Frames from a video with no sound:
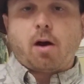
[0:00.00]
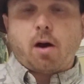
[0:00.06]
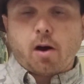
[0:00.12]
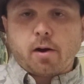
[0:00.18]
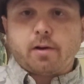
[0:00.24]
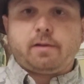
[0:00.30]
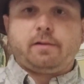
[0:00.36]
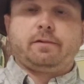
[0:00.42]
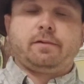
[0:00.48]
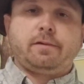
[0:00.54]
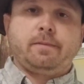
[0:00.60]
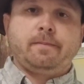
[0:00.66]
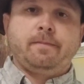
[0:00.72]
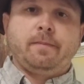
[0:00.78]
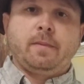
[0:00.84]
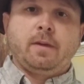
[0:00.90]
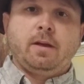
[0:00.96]
artist.
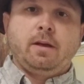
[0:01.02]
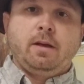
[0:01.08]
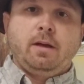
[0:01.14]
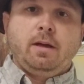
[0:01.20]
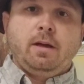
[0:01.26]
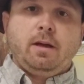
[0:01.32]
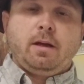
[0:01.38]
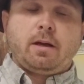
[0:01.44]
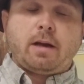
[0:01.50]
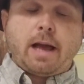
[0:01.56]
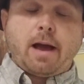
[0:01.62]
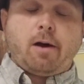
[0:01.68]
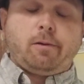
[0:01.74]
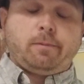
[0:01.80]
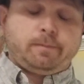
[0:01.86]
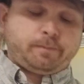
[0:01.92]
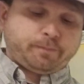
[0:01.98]
Now,